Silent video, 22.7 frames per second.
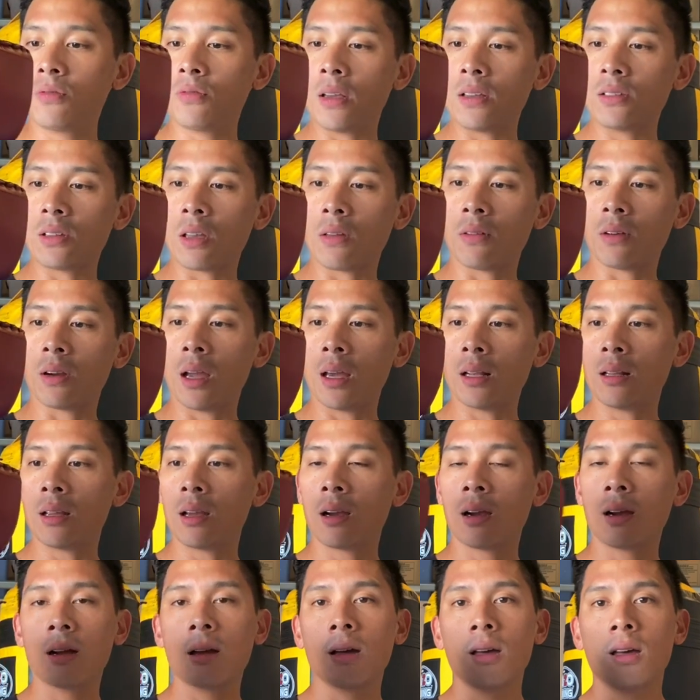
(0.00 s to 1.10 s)
face saver
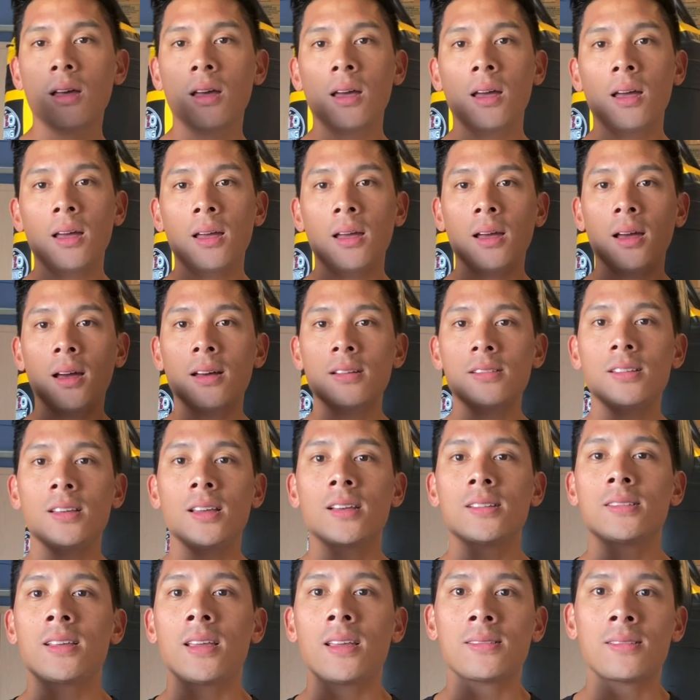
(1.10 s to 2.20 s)
headgear. I'll see you
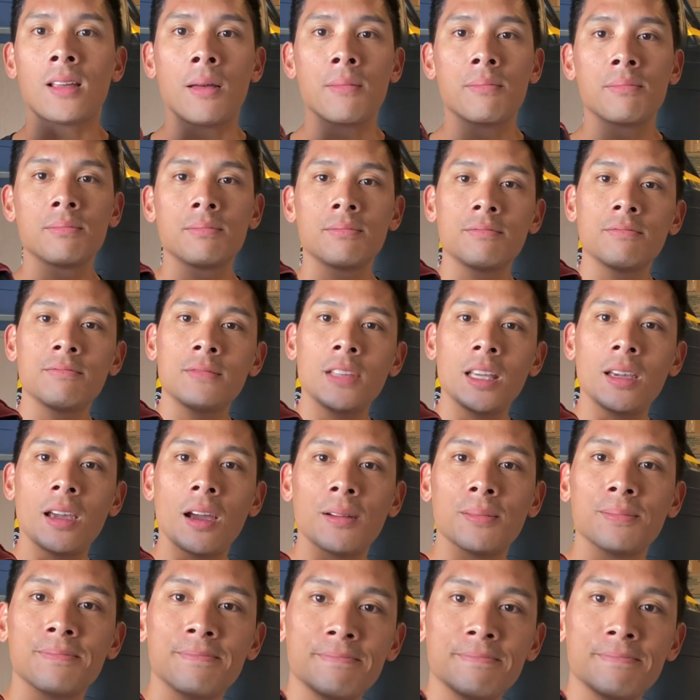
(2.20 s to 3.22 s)
guys next time. Take care.